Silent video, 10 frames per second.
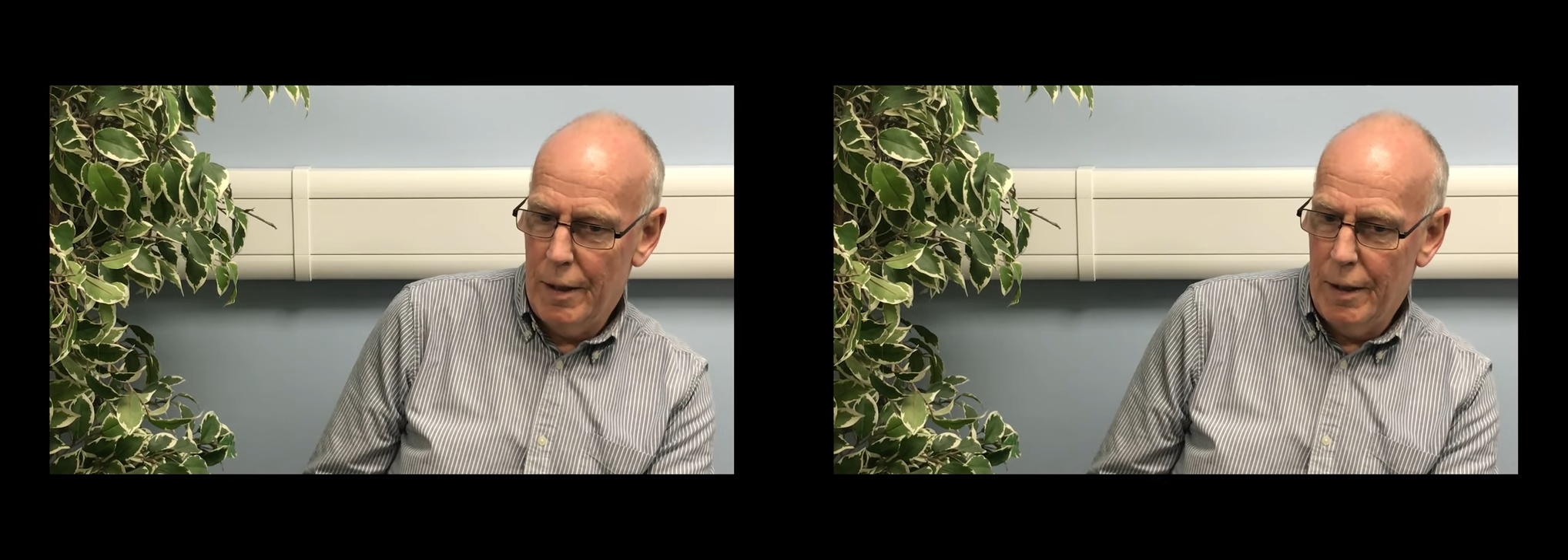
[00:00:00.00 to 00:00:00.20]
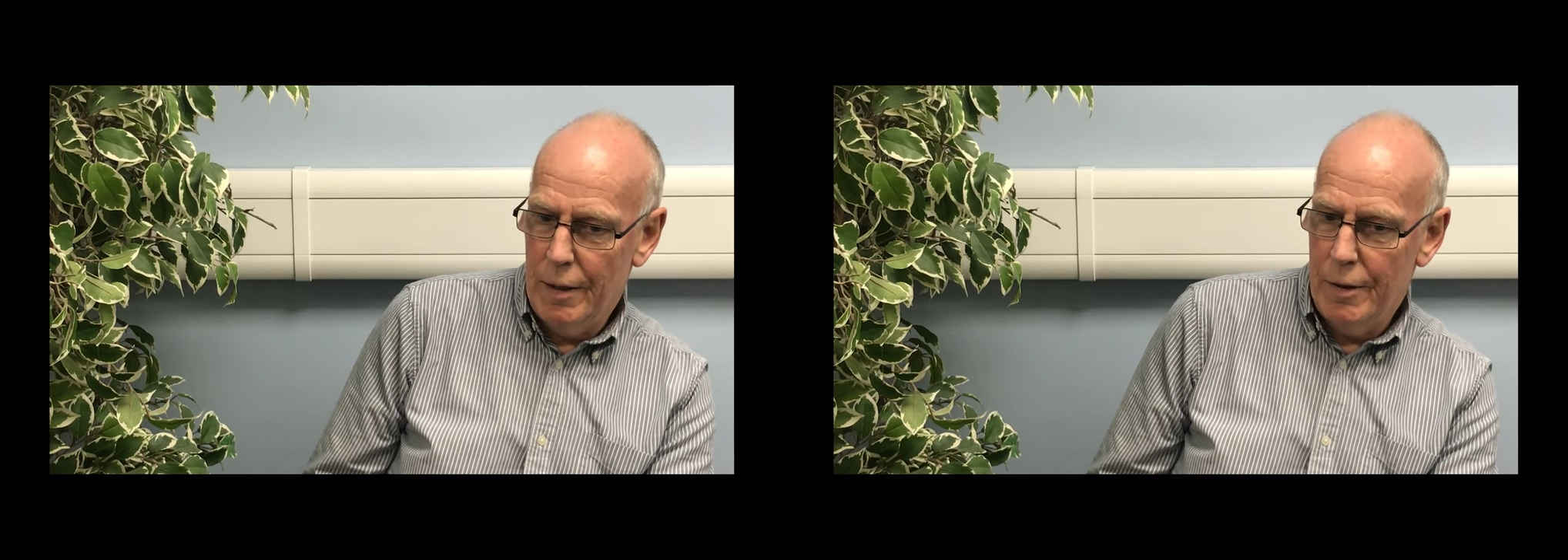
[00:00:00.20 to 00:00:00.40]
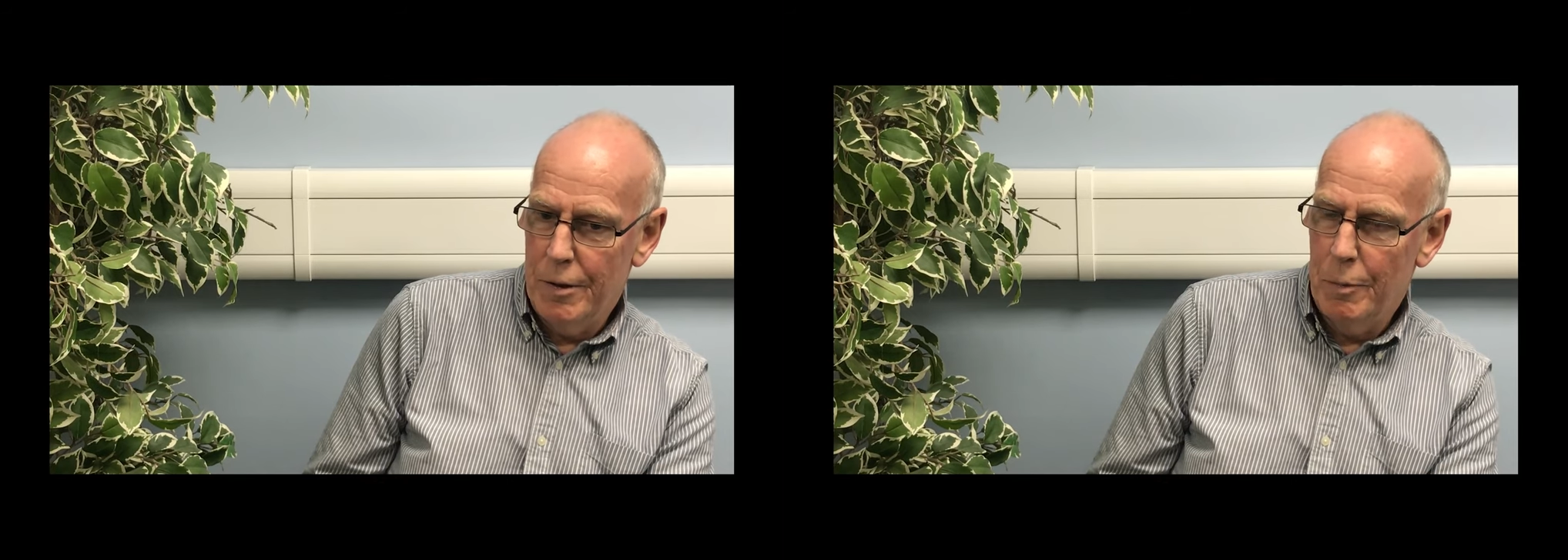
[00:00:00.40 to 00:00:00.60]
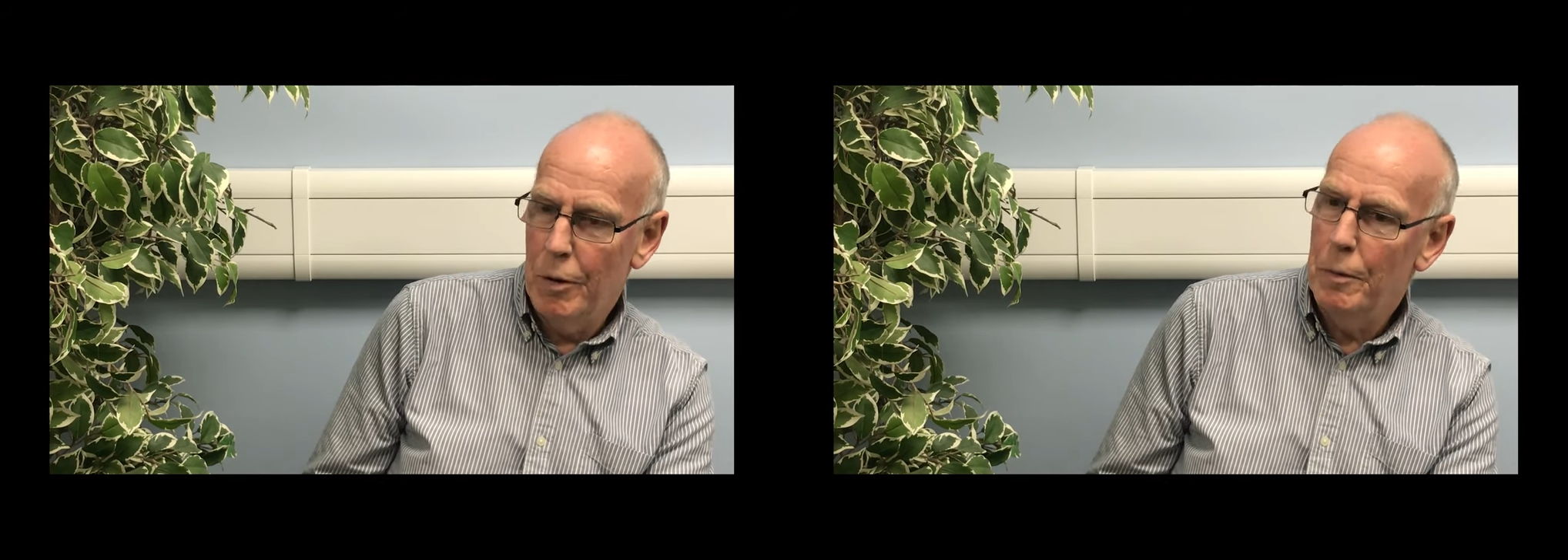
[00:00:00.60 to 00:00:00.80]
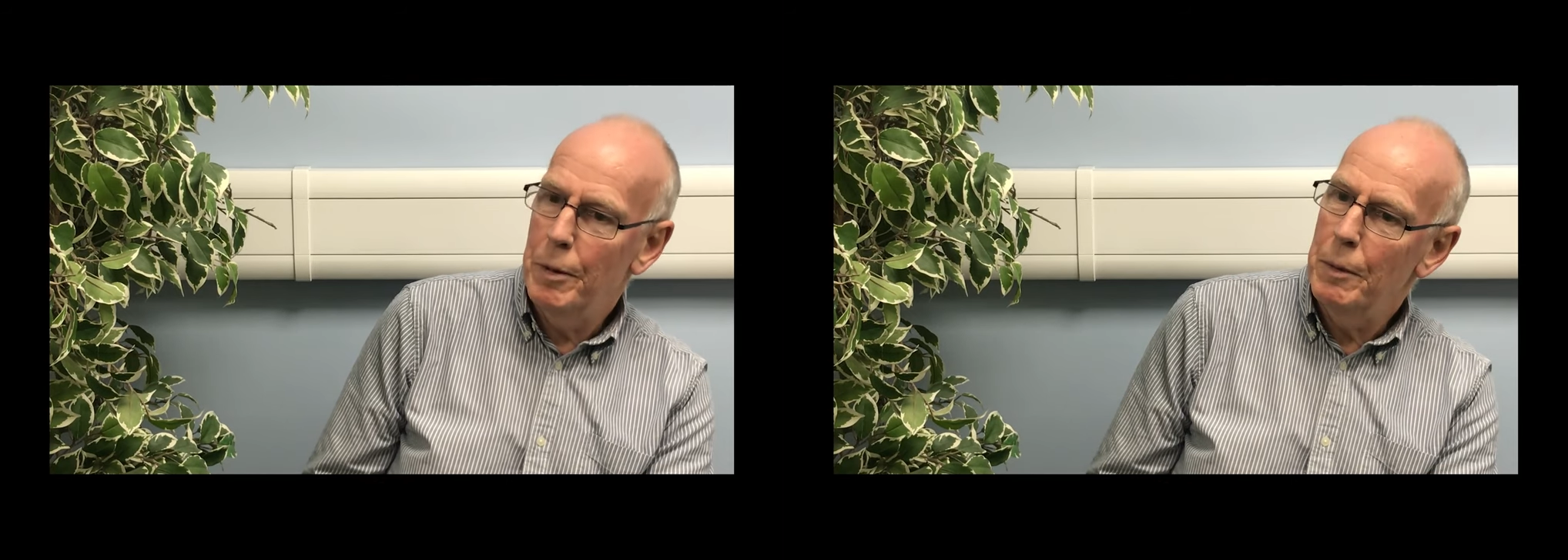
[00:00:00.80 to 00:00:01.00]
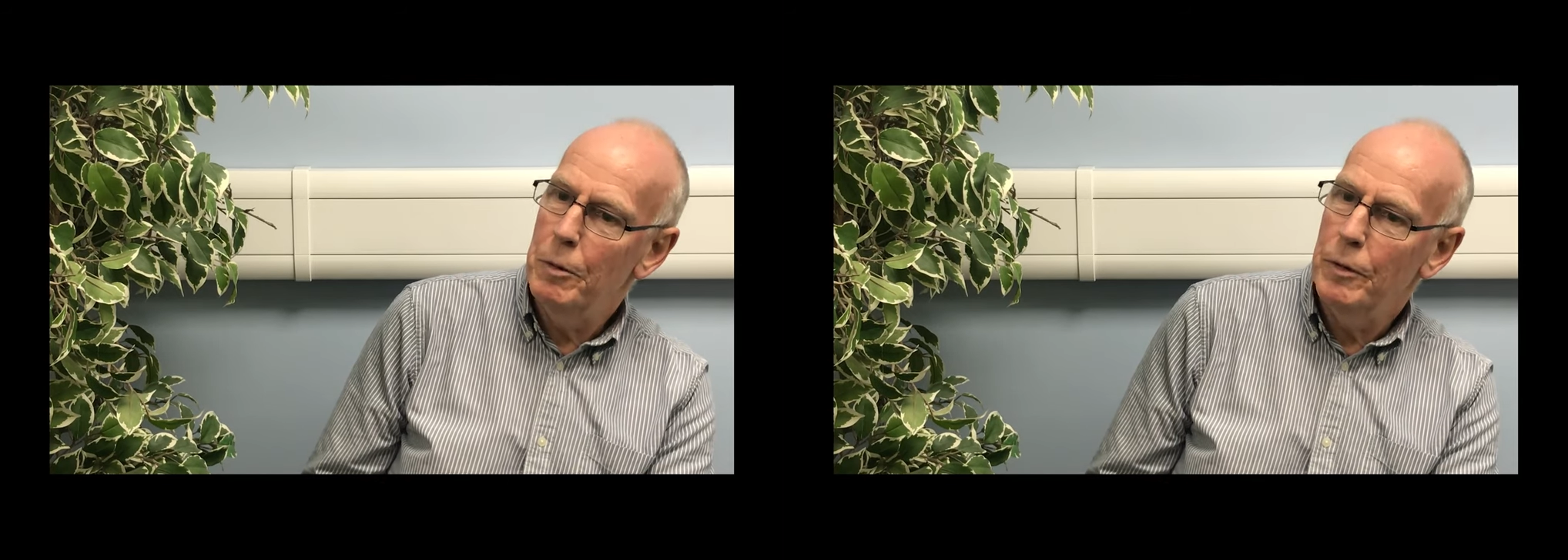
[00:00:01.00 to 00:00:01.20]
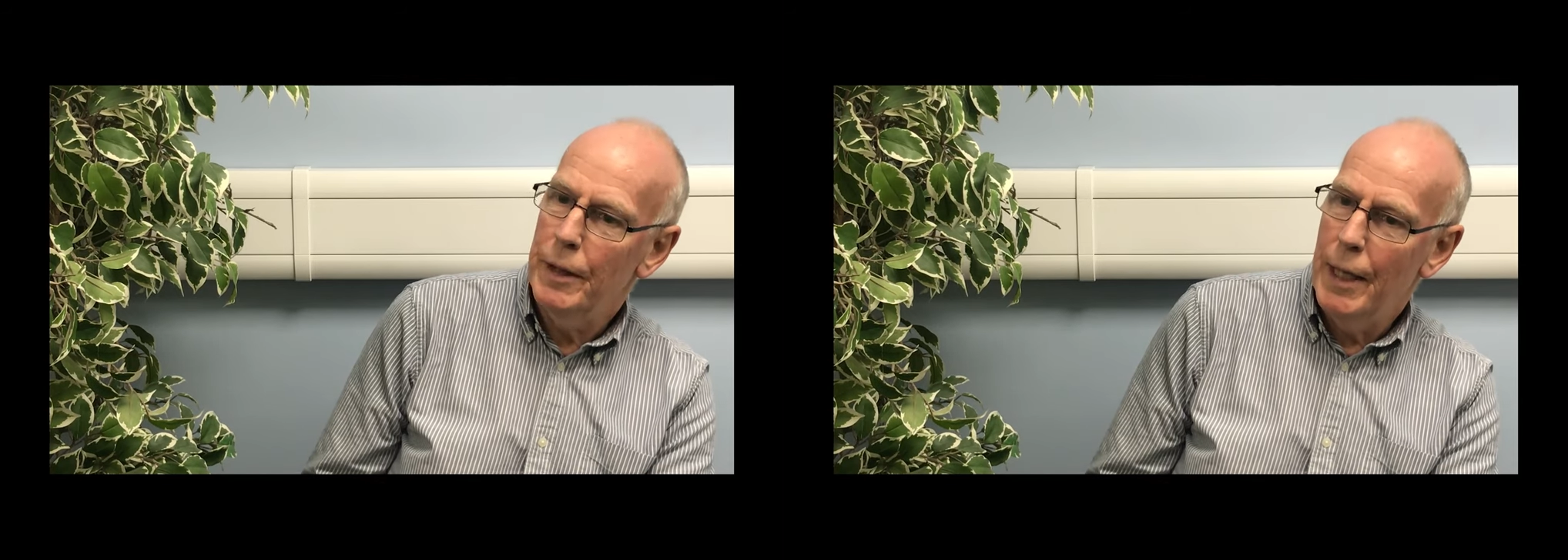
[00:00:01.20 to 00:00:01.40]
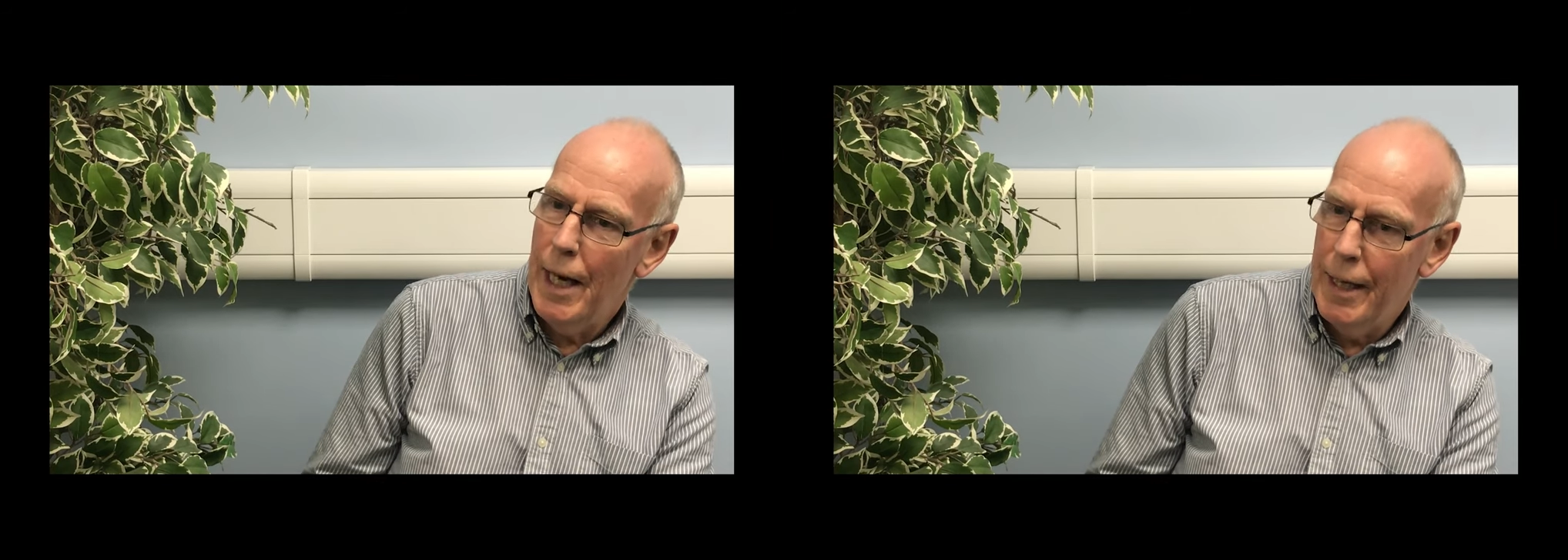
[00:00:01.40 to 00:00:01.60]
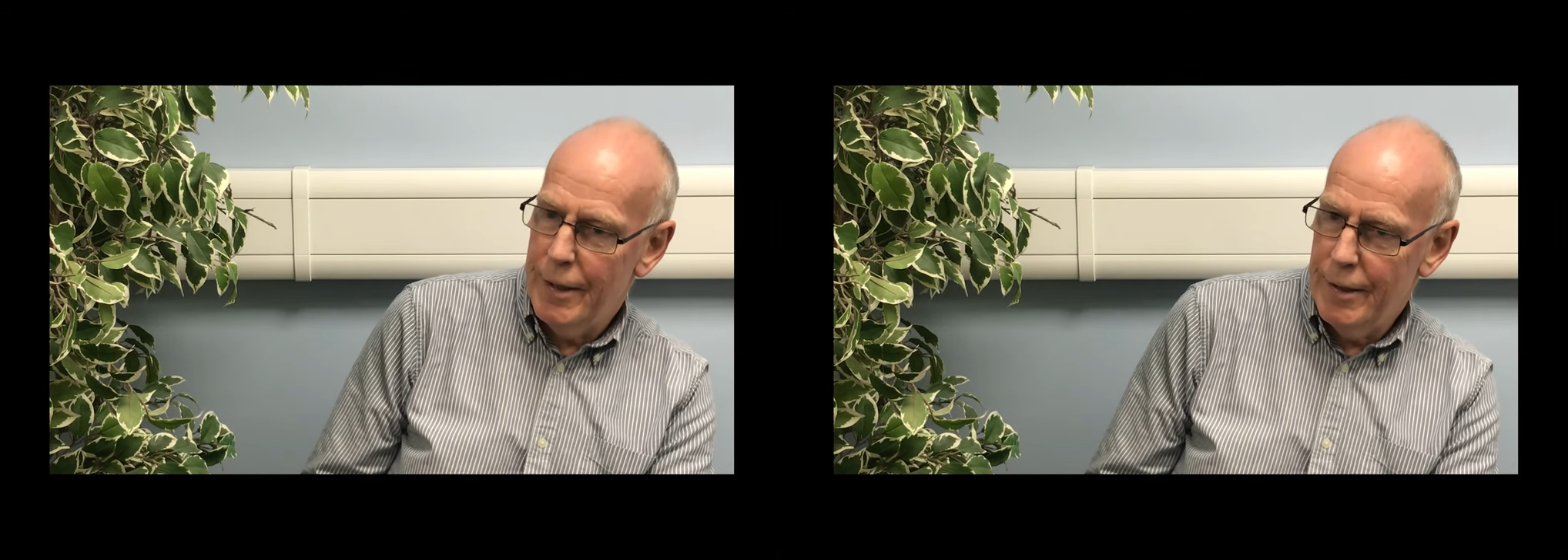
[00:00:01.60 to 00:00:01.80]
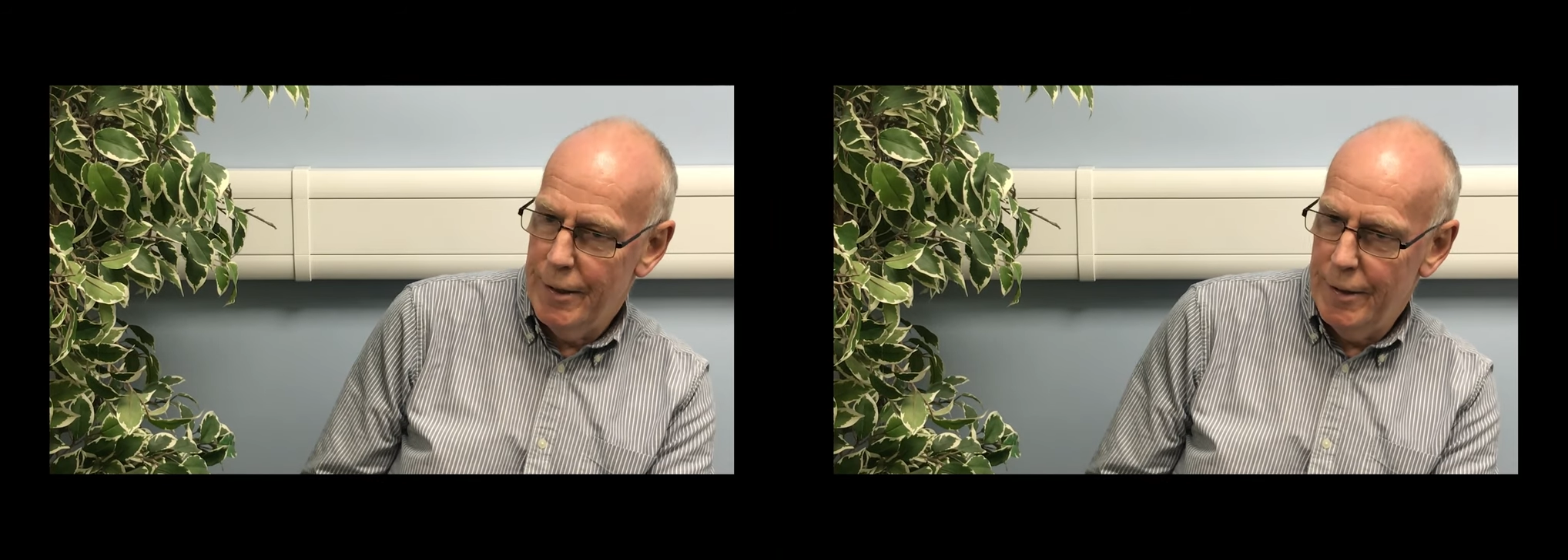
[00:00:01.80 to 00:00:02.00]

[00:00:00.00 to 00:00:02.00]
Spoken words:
the support people get